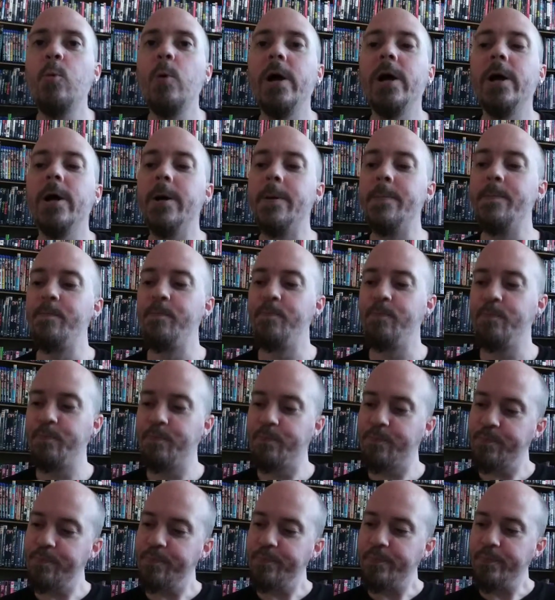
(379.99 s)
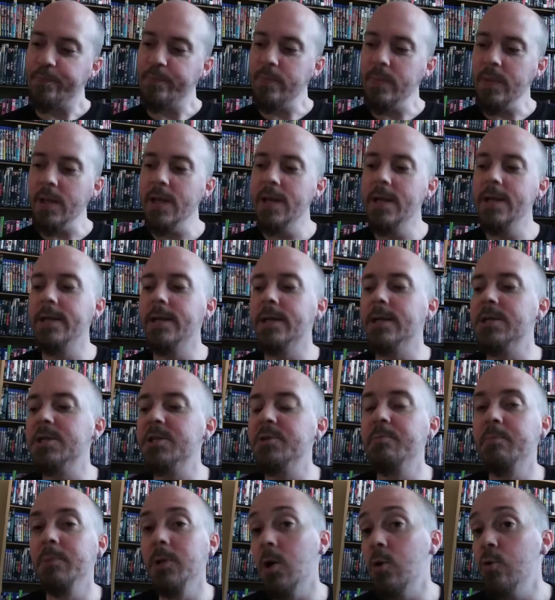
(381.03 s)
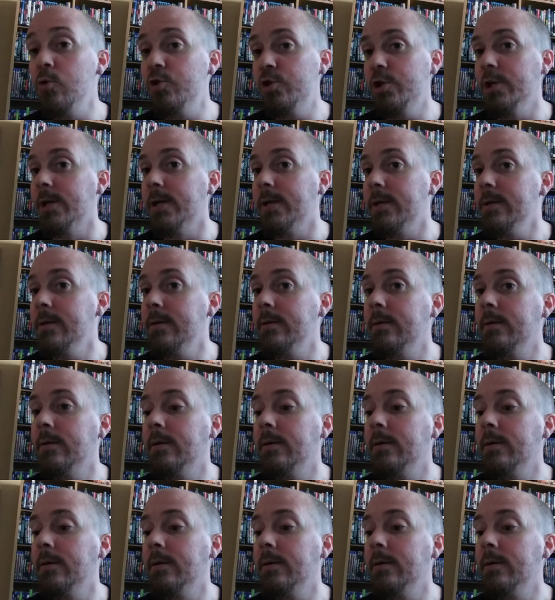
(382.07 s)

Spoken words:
where an explosion